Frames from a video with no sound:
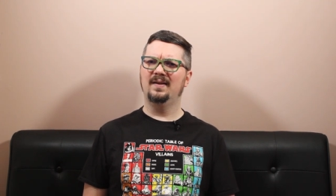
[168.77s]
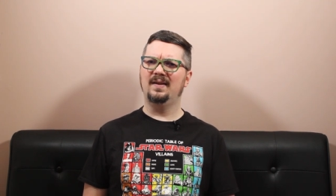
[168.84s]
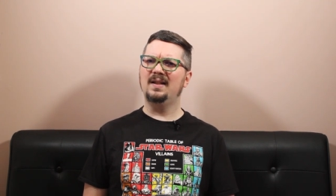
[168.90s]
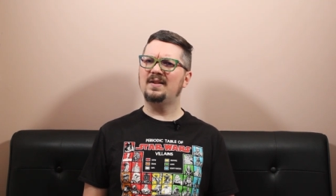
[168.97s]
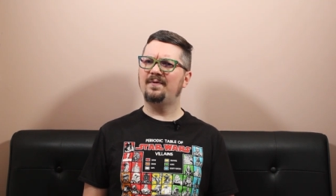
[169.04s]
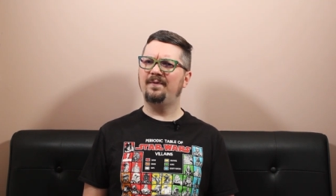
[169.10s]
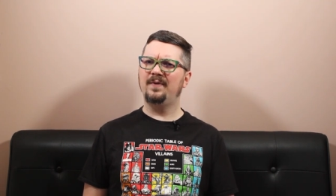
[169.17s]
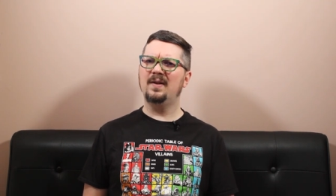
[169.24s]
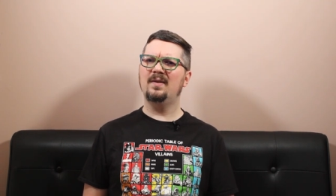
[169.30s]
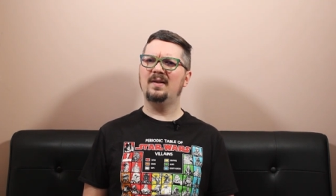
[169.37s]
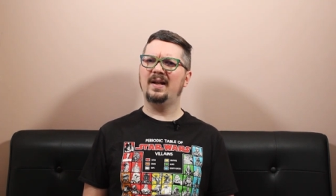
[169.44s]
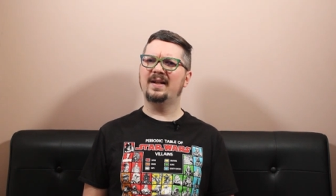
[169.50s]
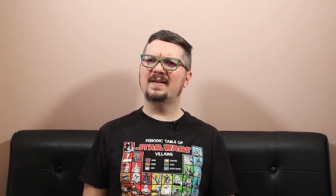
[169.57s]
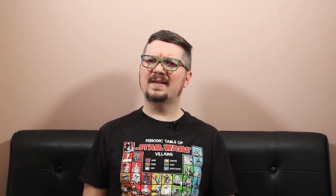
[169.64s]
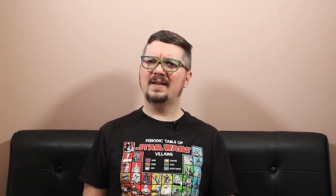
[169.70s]
These feel
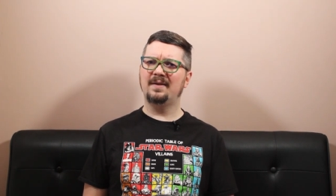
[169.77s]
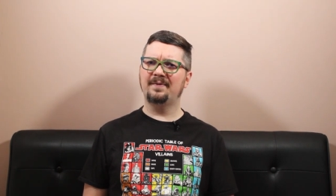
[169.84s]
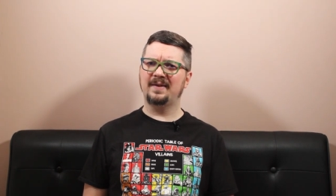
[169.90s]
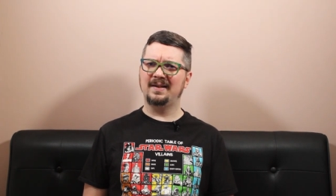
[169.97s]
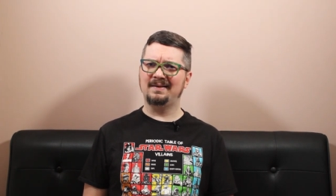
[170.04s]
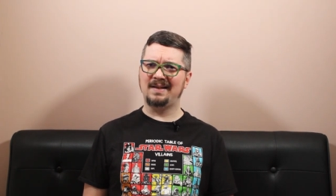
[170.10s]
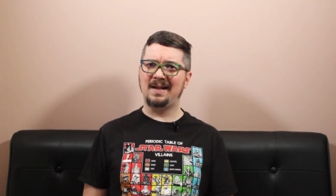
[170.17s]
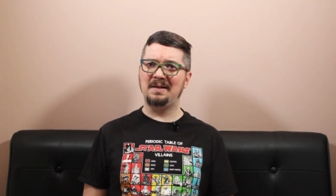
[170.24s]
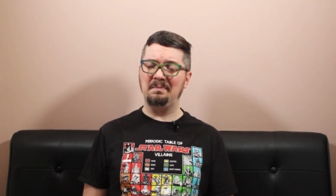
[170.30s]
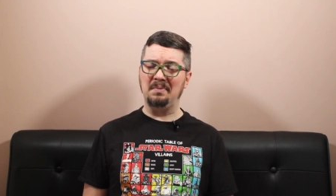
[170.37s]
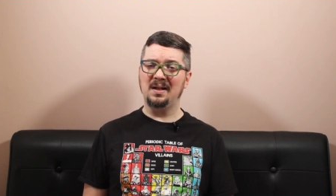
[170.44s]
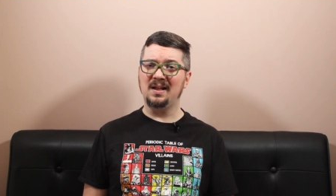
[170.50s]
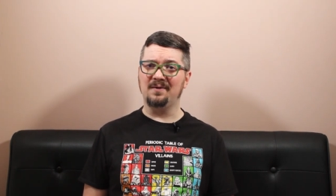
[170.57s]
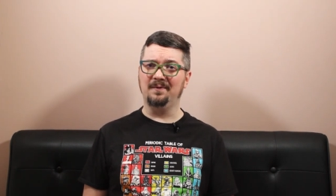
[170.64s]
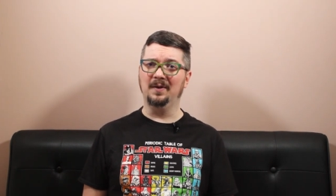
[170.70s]
like self-contained
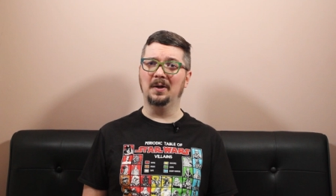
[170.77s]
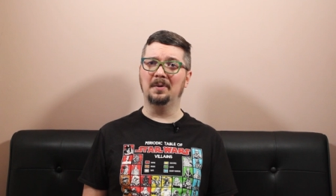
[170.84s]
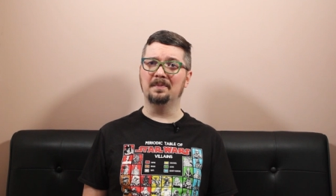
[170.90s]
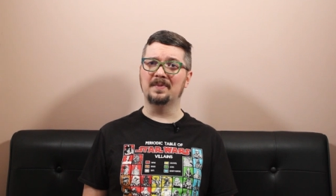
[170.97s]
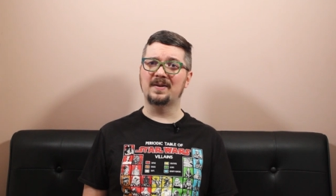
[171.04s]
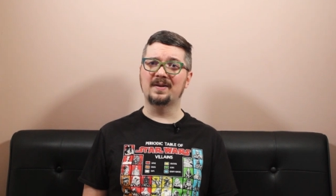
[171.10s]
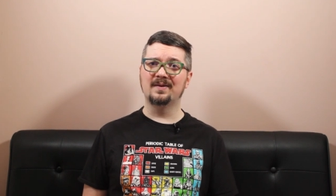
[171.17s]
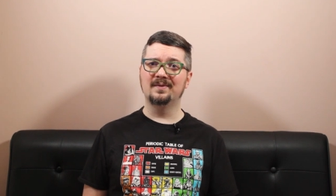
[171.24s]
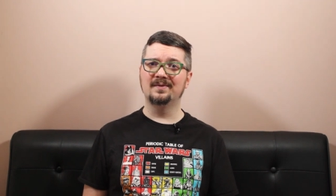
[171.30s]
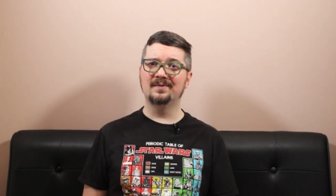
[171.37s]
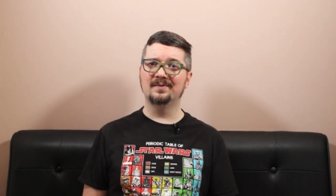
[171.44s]
mini-films.